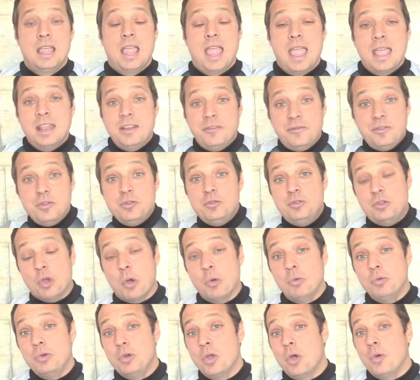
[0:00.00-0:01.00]
And if you
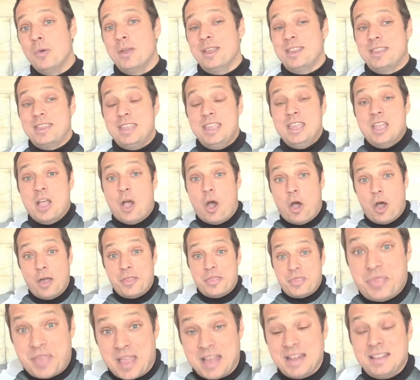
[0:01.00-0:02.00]
don't know it, the
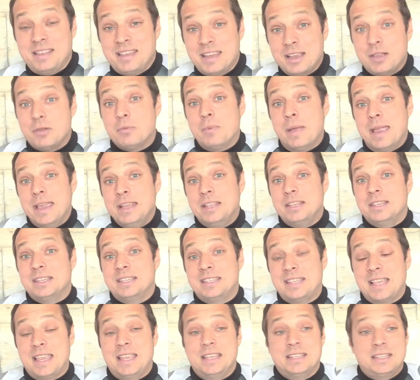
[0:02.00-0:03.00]
authentic way to
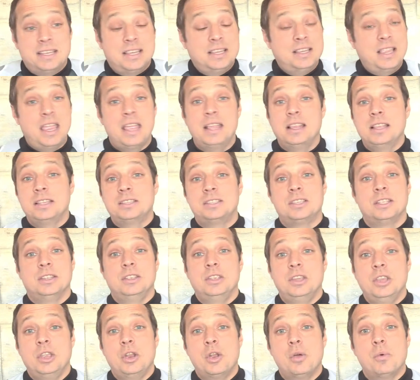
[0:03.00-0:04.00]
say it is, hey, listen,
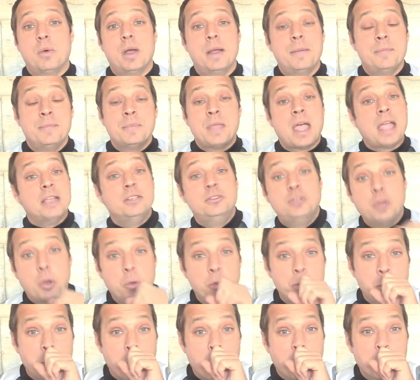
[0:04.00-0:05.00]
you know what? I
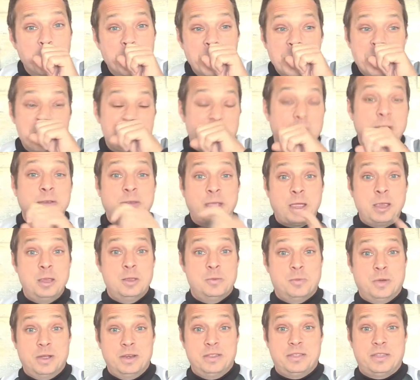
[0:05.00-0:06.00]
don't know, but I'll tell you
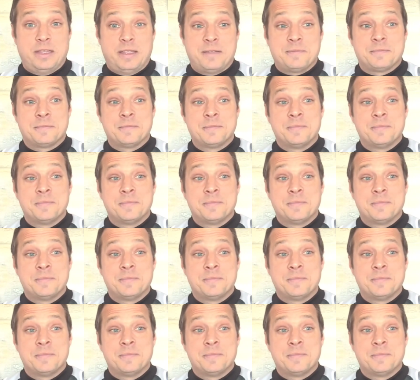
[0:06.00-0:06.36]
one thing.